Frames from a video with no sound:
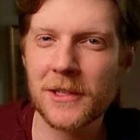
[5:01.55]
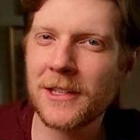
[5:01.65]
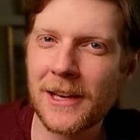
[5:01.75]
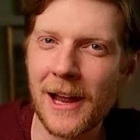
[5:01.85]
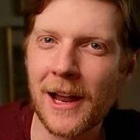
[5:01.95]
to
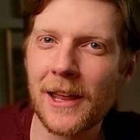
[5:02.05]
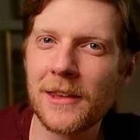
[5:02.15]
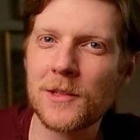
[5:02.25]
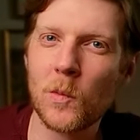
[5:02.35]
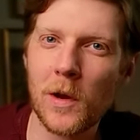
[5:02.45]
deny
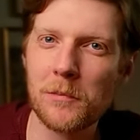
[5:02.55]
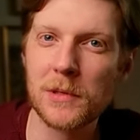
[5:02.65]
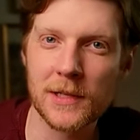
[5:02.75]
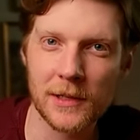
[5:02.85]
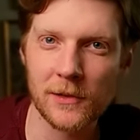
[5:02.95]
this one
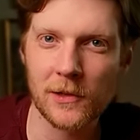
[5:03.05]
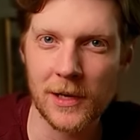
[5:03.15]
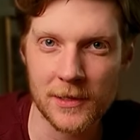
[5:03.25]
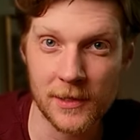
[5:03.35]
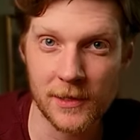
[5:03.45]
particular
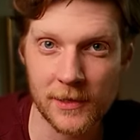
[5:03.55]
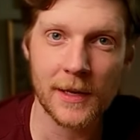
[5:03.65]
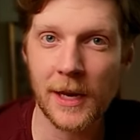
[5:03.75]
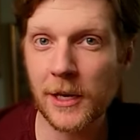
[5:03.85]
identity. In